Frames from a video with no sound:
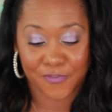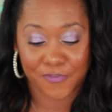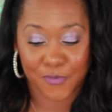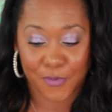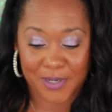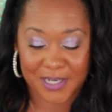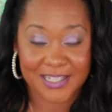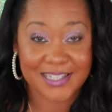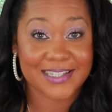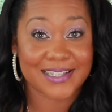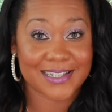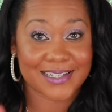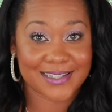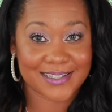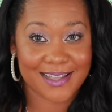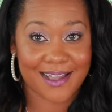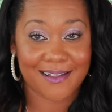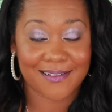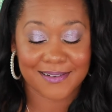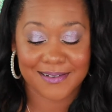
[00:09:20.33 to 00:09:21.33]

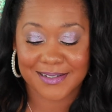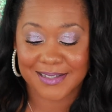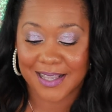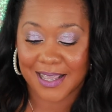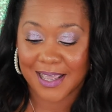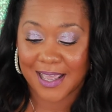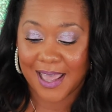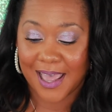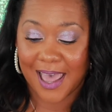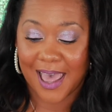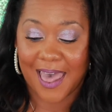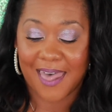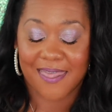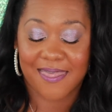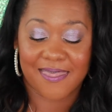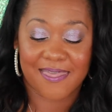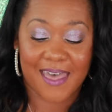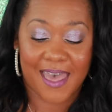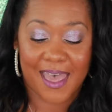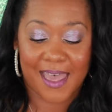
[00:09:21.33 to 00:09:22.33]
$46.
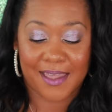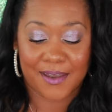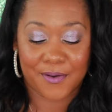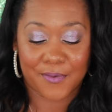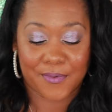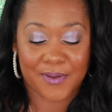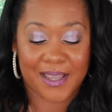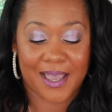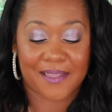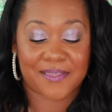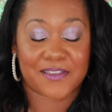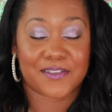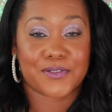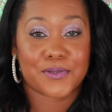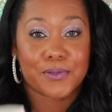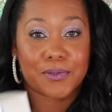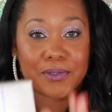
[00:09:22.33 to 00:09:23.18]
And then we got this